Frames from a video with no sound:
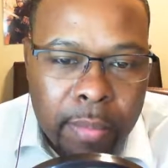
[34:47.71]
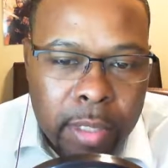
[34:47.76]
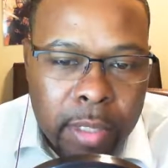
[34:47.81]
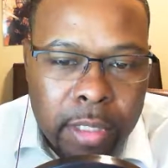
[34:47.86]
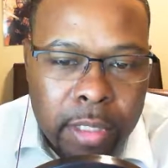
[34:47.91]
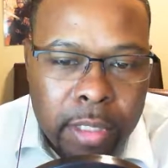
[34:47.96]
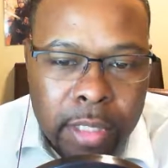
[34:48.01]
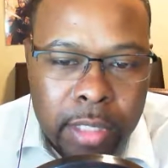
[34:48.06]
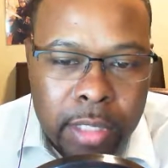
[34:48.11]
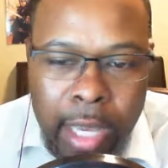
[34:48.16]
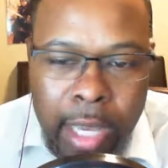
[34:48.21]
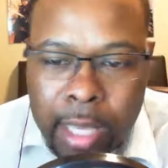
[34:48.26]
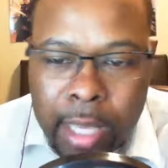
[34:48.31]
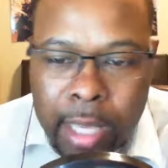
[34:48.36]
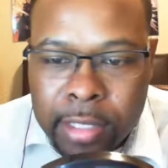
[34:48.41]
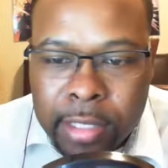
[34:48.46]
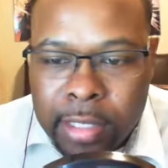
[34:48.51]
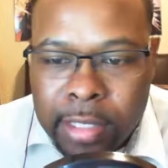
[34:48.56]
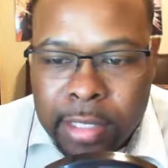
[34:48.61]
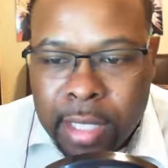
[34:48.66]
But it's
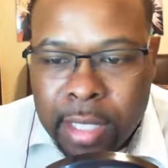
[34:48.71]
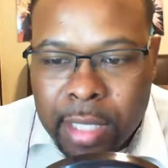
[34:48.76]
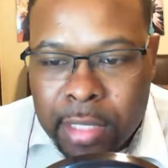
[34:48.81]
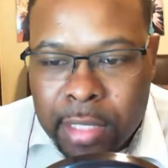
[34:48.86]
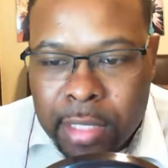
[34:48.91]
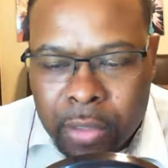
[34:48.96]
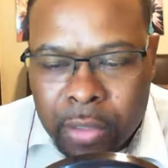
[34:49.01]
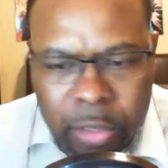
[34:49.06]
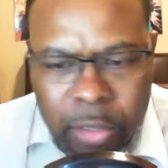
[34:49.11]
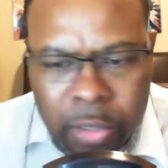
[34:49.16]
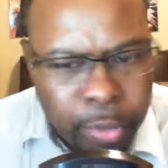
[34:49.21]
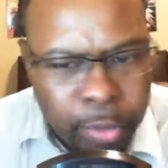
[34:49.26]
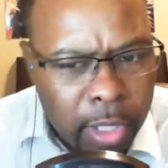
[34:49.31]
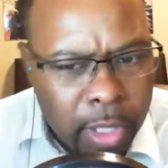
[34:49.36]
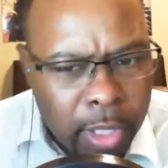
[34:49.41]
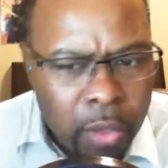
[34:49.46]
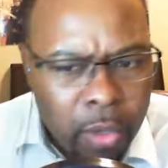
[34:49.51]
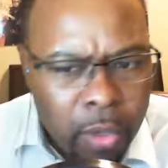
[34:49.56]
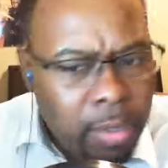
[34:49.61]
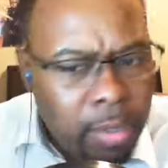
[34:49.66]
a nice song. It's
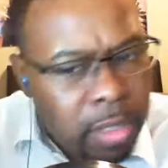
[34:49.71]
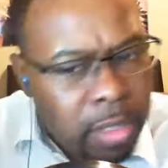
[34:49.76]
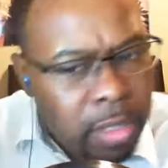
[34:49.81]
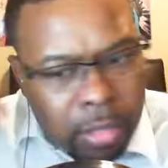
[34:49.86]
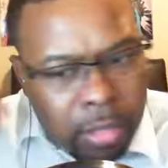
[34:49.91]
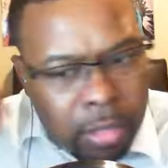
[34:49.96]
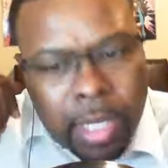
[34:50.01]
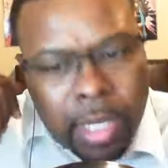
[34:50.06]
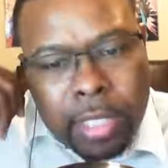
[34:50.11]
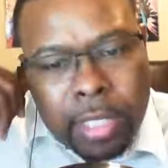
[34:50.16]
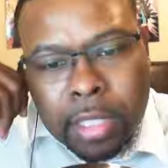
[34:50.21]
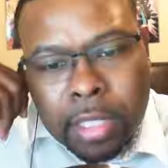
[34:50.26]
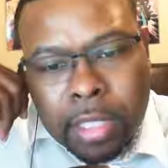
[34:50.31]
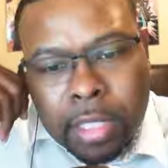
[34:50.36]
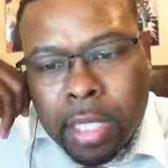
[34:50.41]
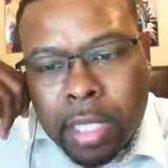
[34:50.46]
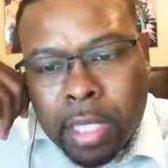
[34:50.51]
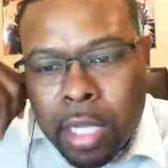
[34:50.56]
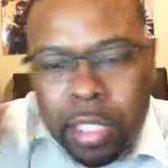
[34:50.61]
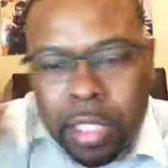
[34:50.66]
pretty old, but it's still nice.
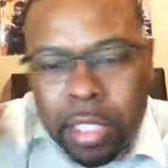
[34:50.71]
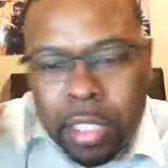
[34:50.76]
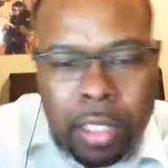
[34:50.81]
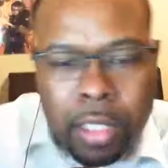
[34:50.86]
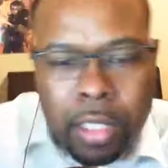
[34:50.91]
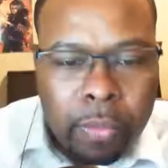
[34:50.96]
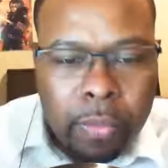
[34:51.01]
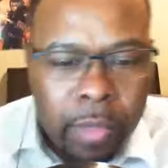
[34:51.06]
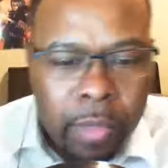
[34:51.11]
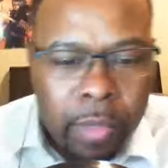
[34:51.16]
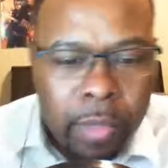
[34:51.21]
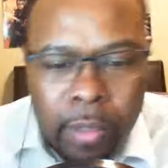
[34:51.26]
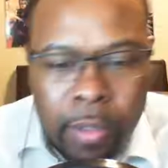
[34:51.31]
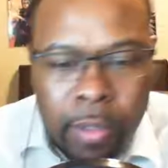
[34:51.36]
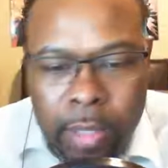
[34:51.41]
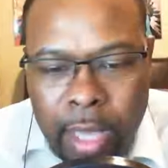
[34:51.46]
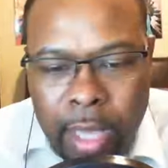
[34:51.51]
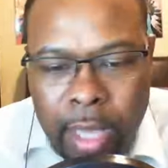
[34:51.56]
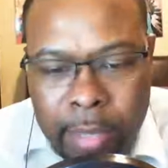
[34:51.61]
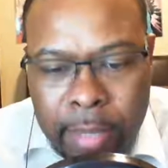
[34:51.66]
So
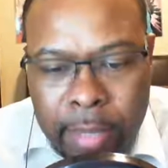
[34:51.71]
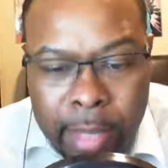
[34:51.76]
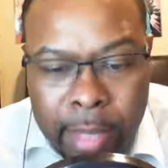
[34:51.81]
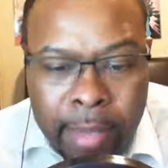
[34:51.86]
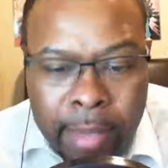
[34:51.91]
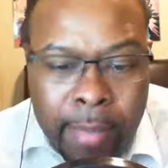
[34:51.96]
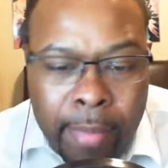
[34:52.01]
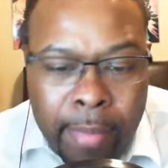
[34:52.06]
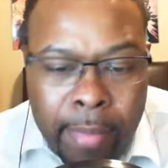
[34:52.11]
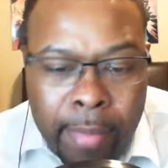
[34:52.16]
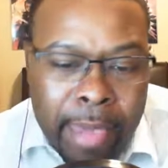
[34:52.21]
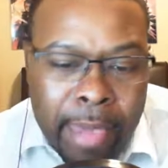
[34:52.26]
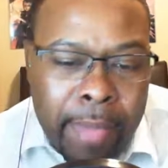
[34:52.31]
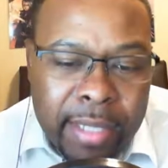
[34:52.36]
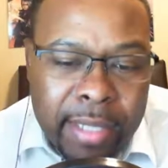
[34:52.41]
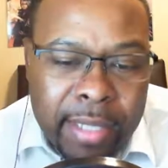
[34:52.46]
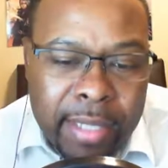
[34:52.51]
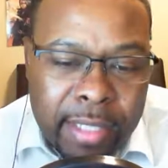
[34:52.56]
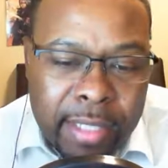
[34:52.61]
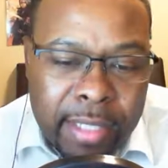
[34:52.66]
yeah, and
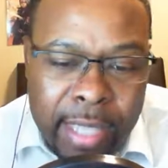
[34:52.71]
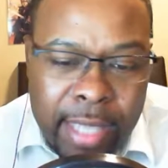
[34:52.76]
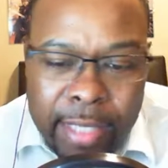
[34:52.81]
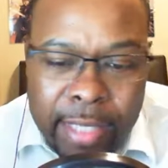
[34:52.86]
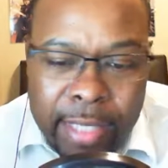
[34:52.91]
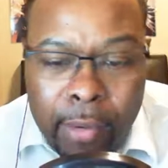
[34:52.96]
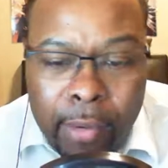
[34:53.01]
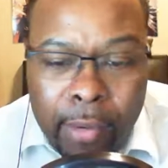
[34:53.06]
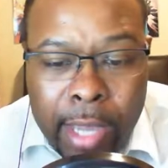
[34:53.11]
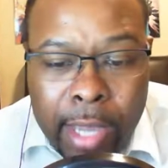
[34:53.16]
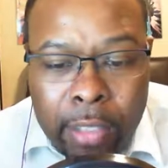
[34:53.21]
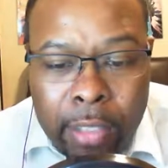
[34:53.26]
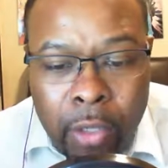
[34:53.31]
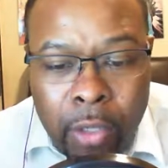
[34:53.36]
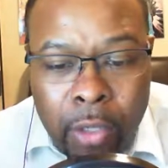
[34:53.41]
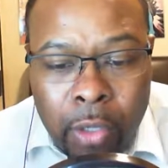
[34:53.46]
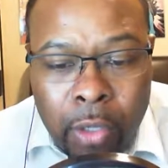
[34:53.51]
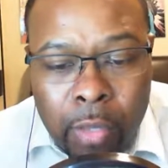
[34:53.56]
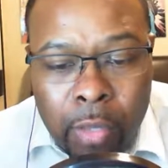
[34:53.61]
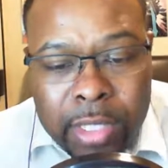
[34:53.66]
Matt says get that right. You
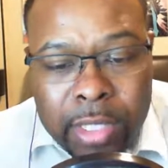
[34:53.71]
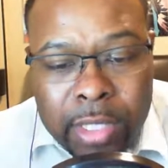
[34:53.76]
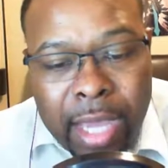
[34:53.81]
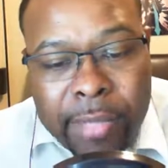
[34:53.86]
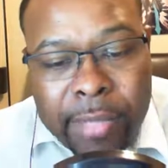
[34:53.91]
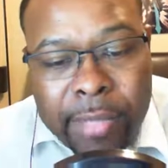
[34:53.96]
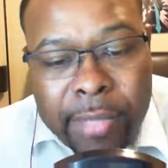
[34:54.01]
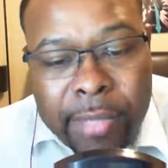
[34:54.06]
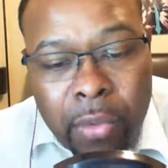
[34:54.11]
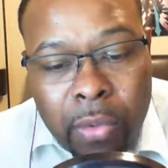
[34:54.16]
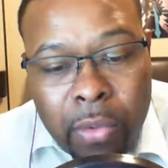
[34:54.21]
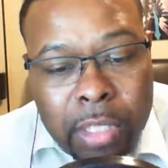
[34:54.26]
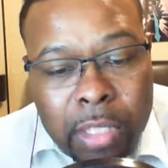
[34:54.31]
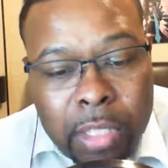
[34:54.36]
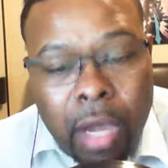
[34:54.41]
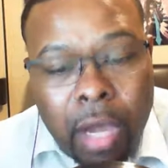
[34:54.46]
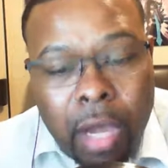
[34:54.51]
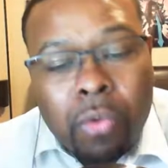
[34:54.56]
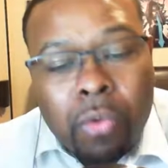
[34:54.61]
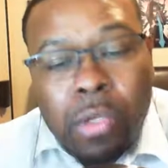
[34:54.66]
know, once time is gone, it's
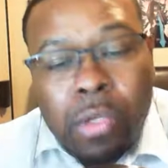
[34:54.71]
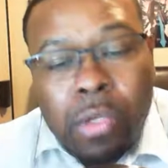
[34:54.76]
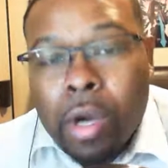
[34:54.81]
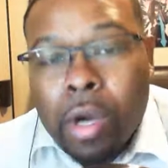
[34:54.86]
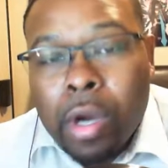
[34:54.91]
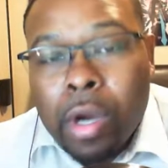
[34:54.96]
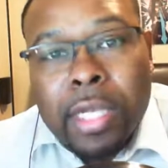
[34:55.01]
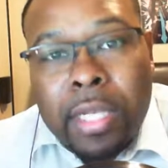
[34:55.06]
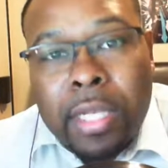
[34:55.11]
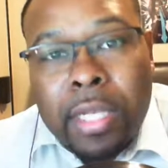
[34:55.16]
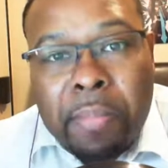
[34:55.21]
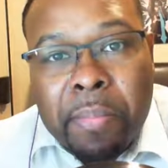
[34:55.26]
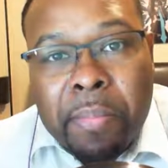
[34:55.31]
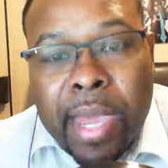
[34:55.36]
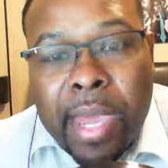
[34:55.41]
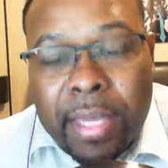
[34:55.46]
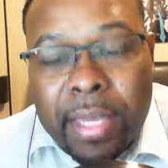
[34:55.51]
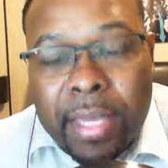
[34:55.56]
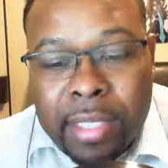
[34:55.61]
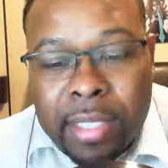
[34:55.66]
gone. You aren't getting it
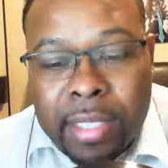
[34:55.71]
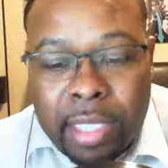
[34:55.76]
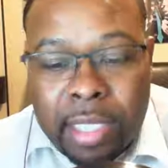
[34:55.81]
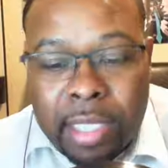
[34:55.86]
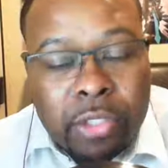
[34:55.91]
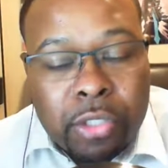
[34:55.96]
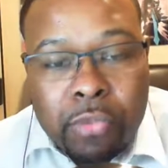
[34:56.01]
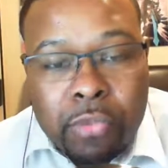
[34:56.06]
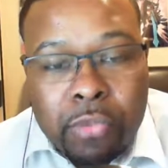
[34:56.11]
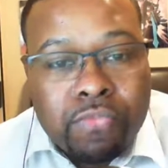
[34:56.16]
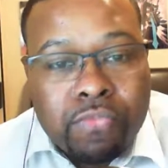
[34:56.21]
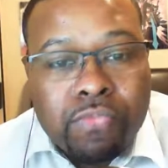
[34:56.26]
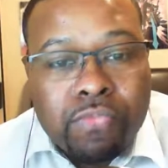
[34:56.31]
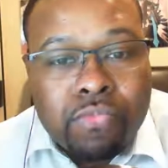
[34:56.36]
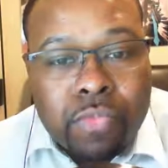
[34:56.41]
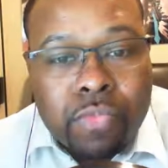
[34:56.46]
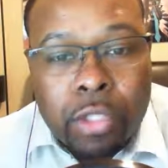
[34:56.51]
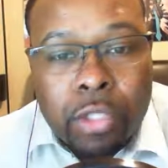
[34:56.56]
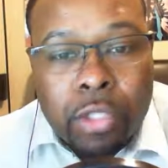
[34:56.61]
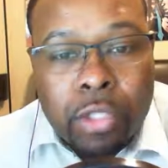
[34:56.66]
back, and that's true.
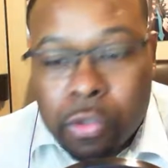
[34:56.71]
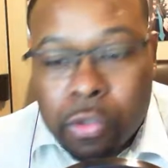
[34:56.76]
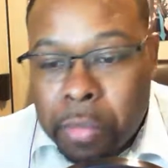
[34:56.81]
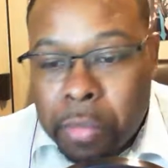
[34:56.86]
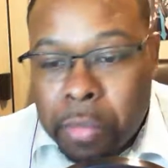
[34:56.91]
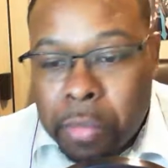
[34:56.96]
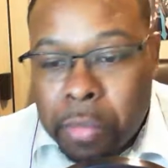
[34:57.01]
It's true, man.